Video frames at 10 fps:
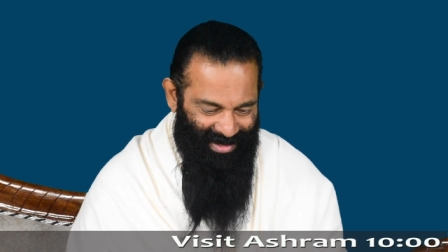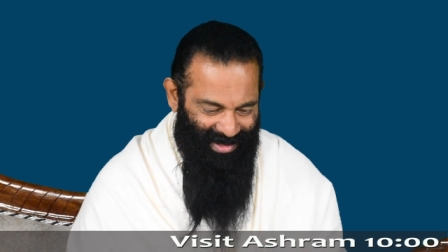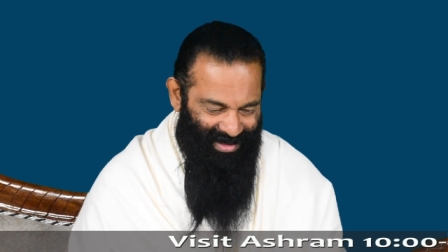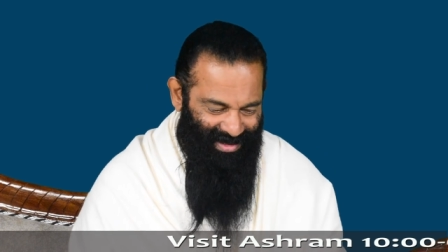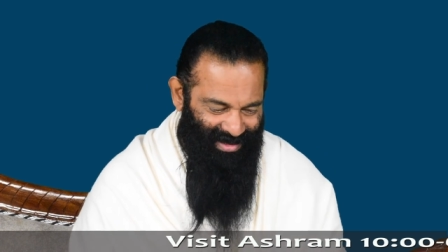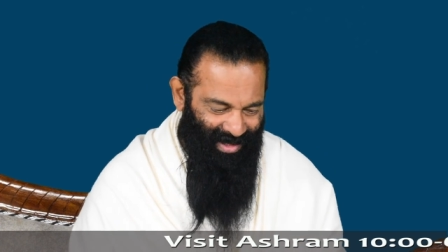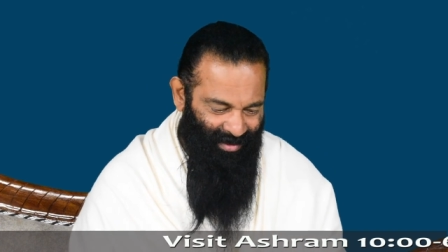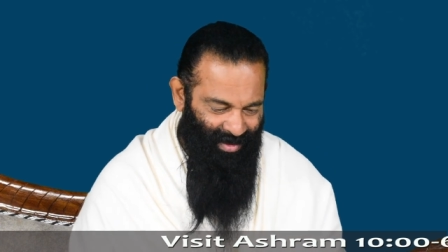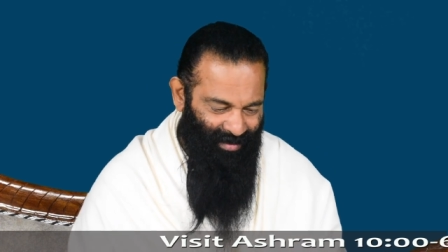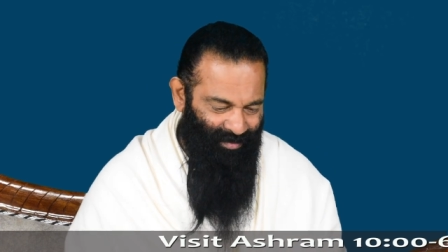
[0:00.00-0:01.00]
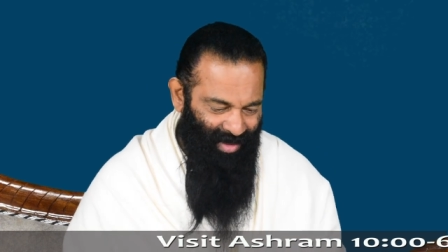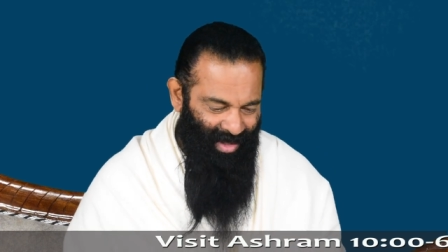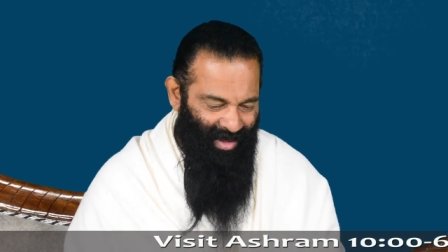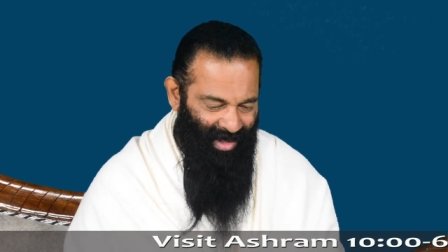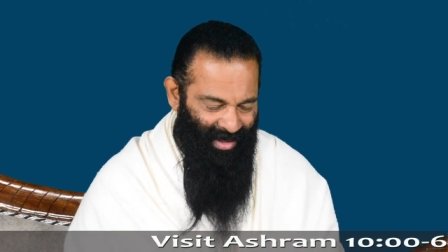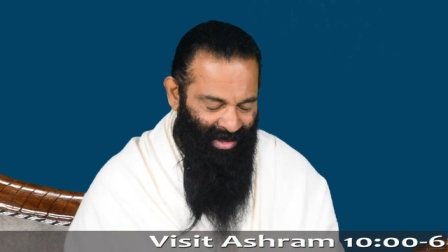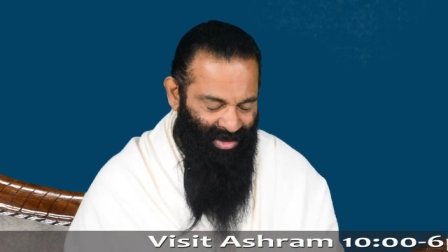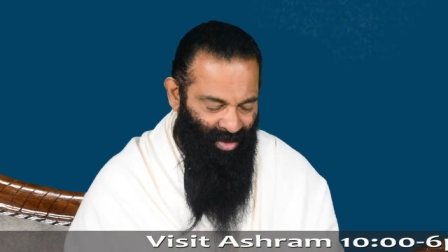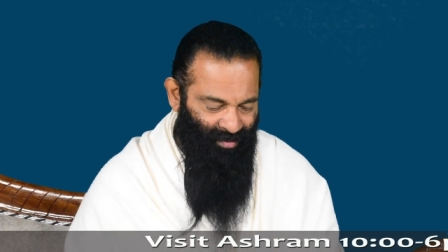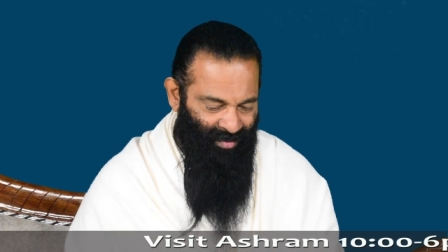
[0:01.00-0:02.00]
Yes, our
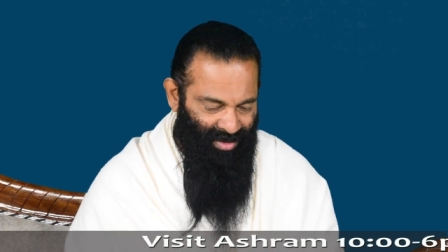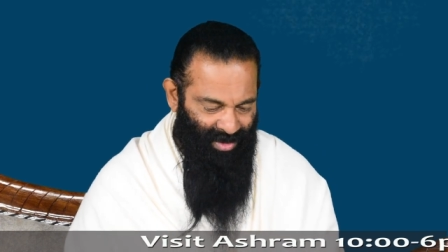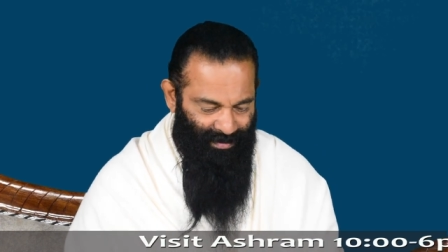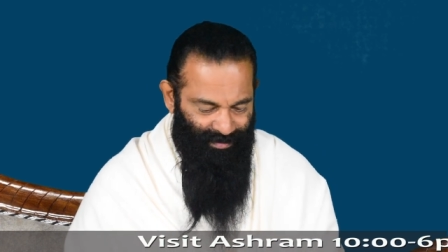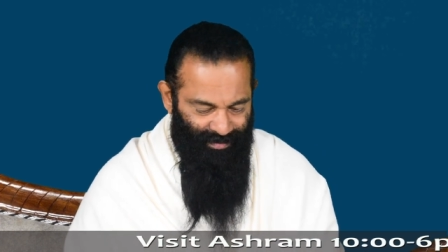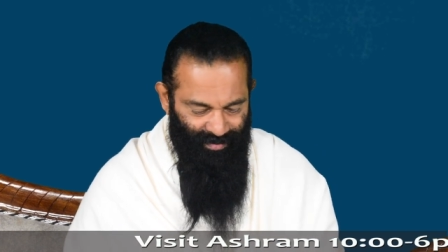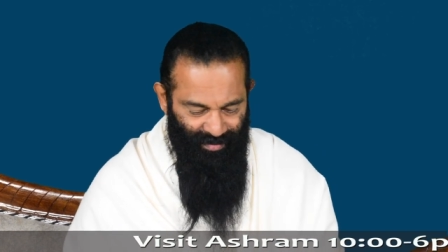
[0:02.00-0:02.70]
IAS officer